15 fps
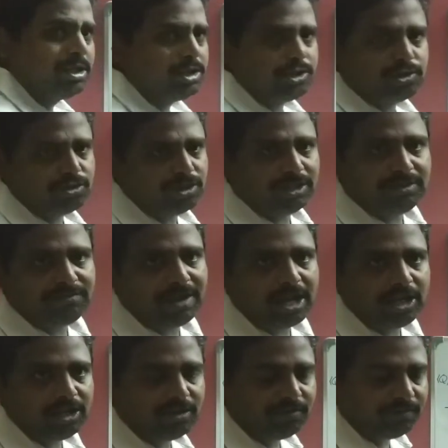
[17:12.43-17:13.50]
So that the
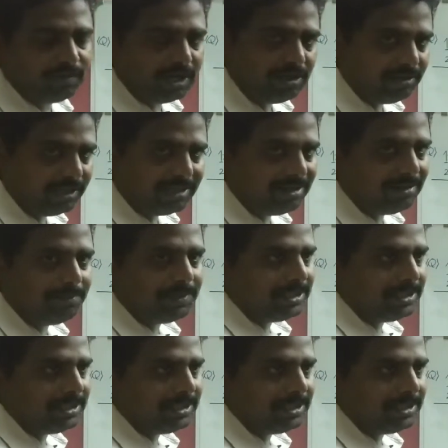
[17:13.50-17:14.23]
value cannot be